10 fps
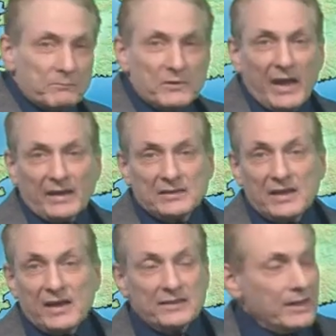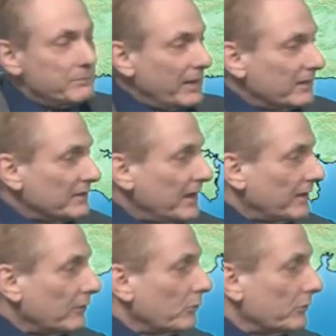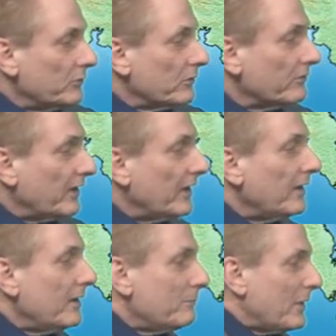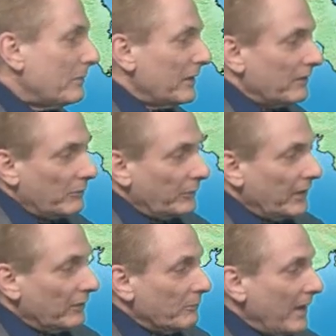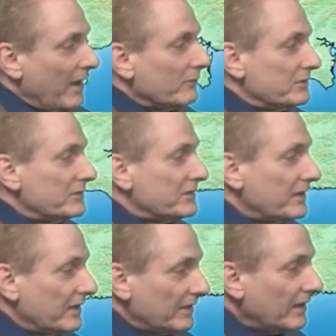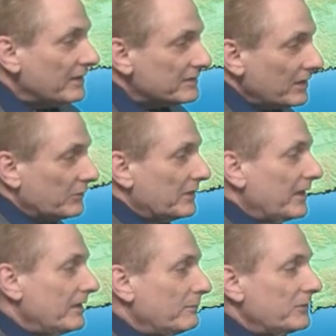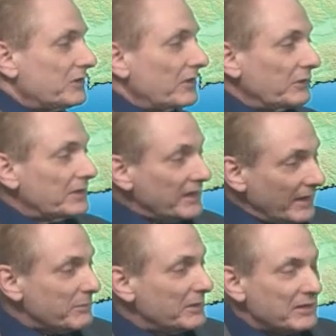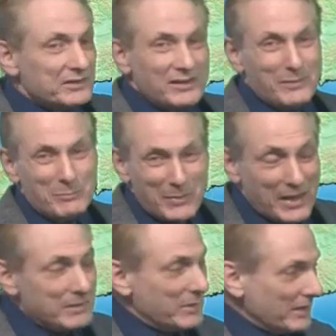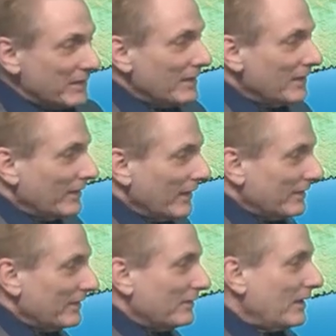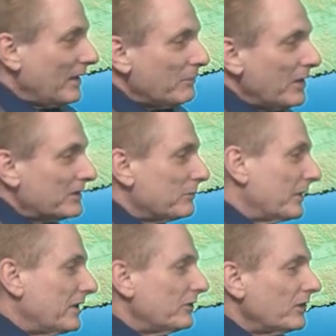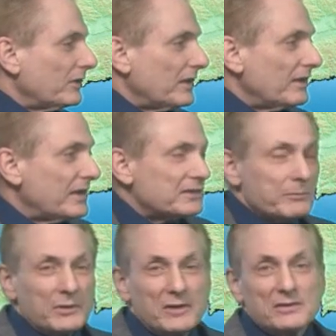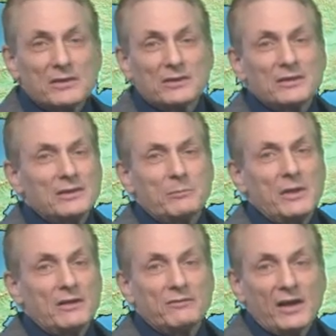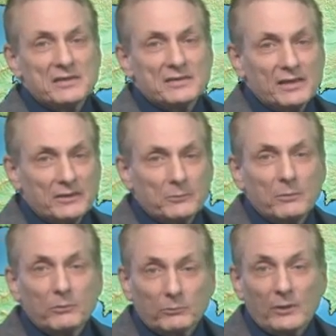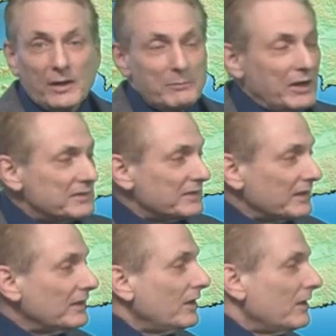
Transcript: Yakutat, Cape Yakutaga, Cordova, maybe into the Wrangell Mountains, and then southern Kenai Peninsula, maybe. And then possibly here along the Alaska Peninsula, a little bit of isolated rime icing,